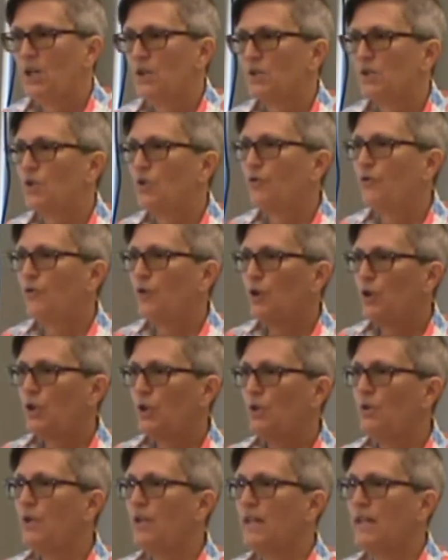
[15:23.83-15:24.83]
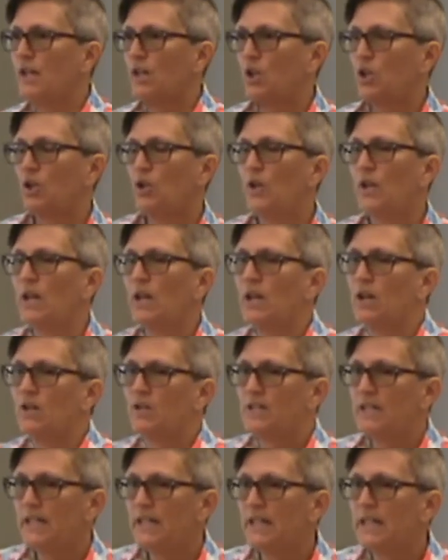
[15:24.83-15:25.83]
So for you to get good at
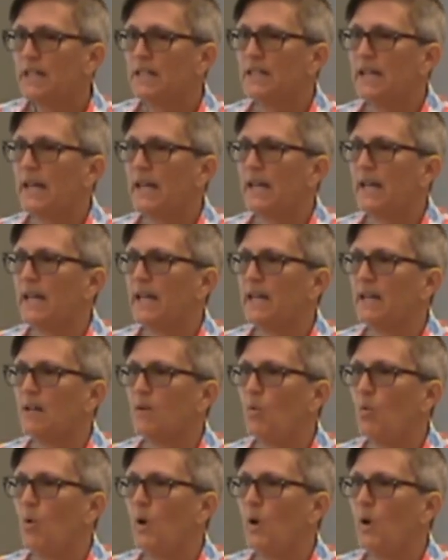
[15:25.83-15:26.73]
articulating